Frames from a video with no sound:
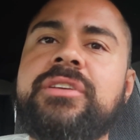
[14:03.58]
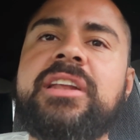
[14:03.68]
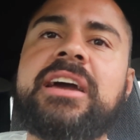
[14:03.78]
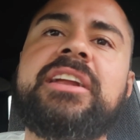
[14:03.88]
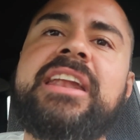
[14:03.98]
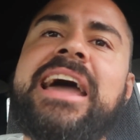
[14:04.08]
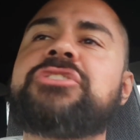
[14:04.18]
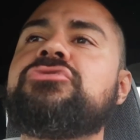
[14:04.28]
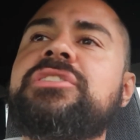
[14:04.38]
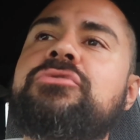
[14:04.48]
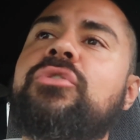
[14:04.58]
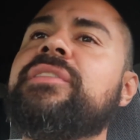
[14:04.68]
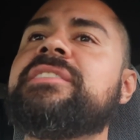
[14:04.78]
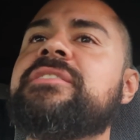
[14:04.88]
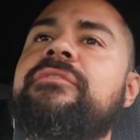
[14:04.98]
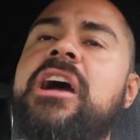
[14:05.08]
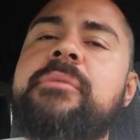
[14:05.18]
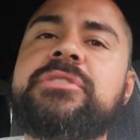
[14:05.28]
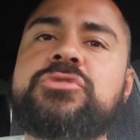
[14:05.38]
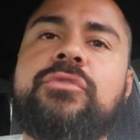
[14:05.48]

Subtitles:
they're not going to naturally grow in this environment.